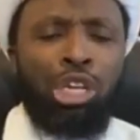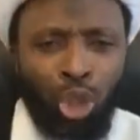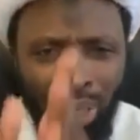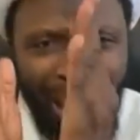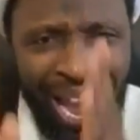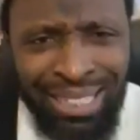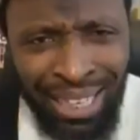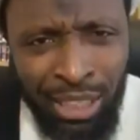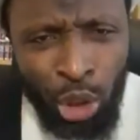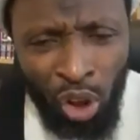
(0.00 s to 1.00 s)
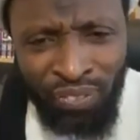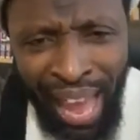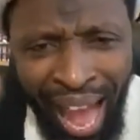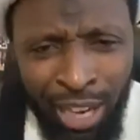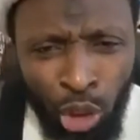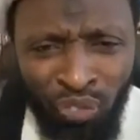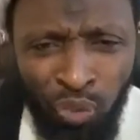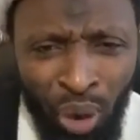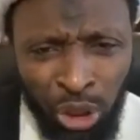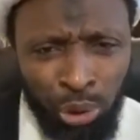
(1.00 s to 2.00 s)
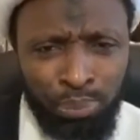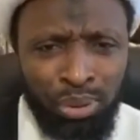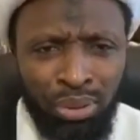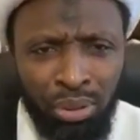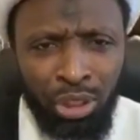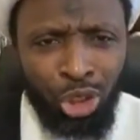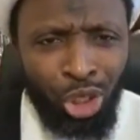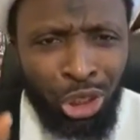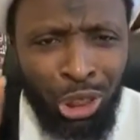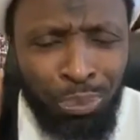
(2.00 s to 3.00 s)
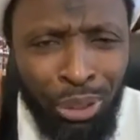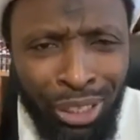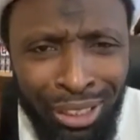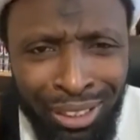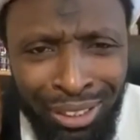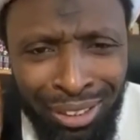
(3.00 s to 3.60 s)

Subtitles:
So the essence of the act of worship is not just praying.